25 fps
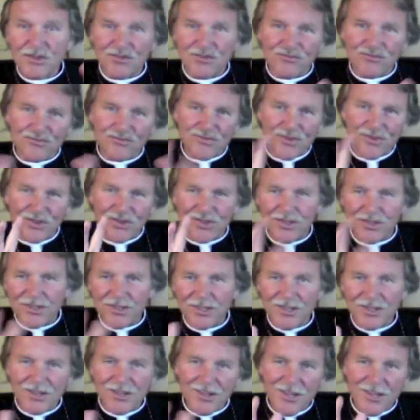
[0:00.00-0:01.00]
converted
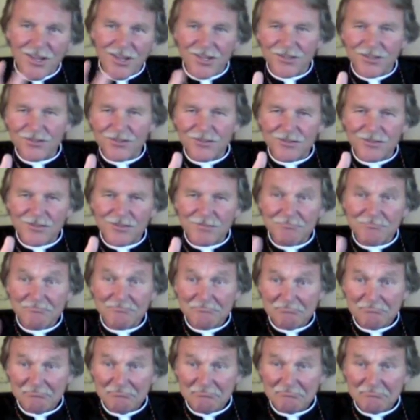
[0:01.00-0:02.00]
and cleansed,
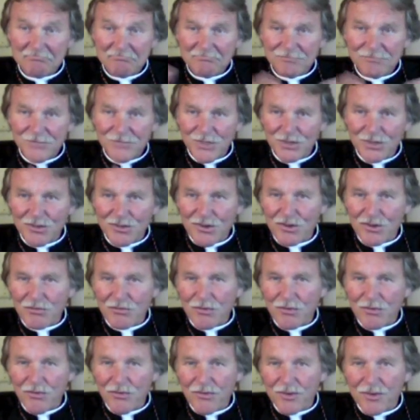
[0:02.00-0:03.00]
along
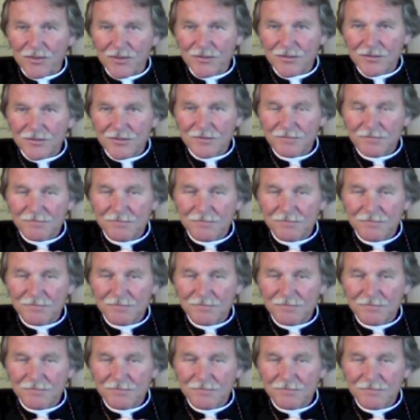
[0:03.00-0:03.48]
with us.